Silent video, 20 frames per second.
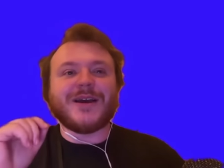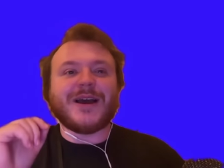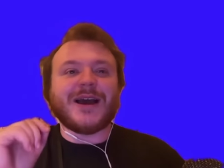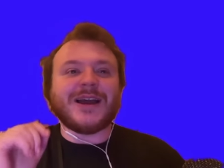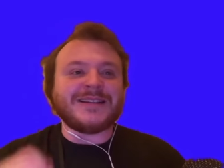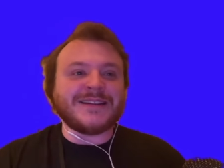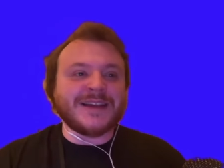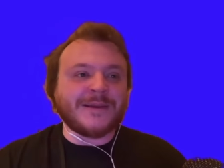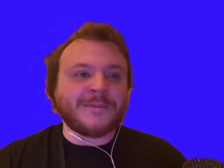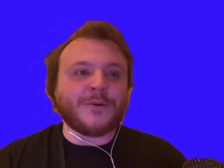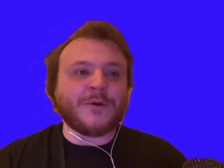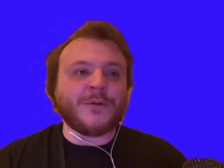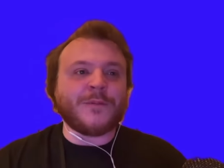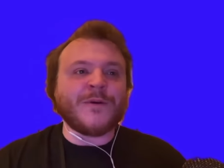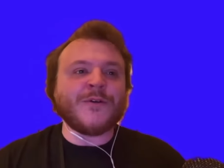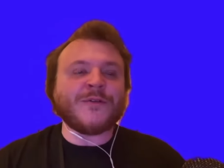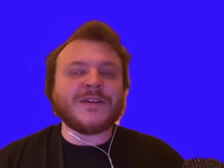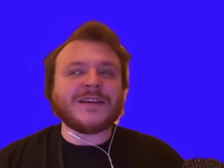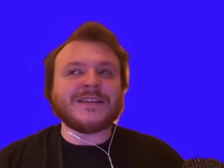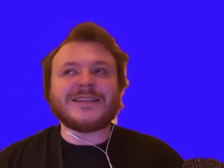a Deadpool
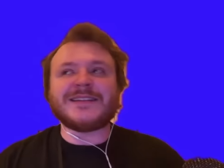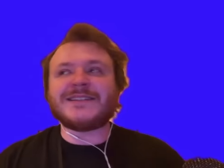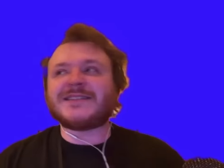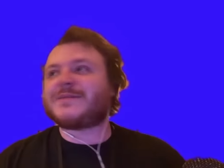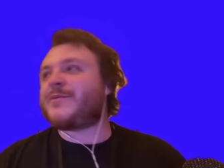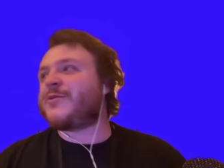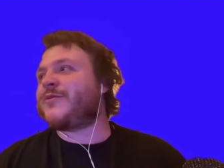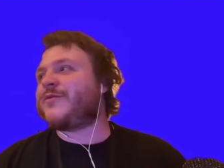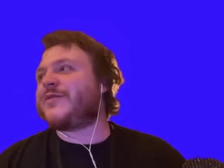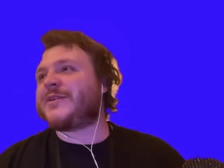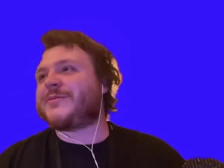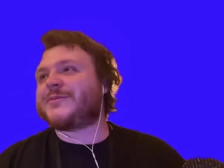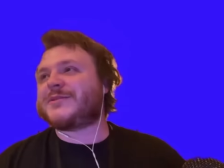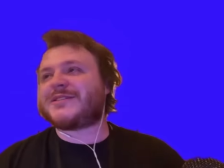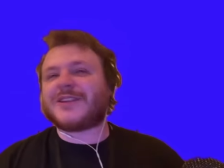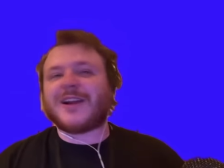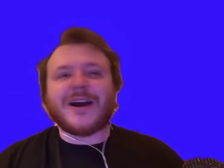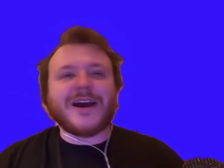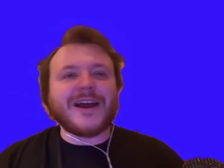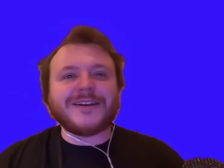movie. This movie
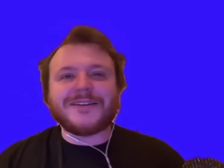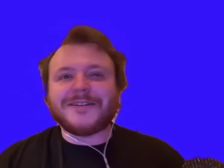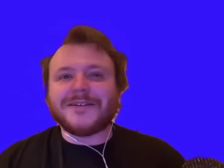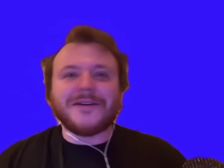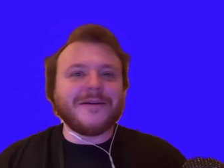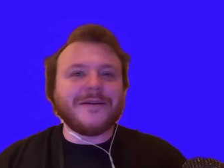was not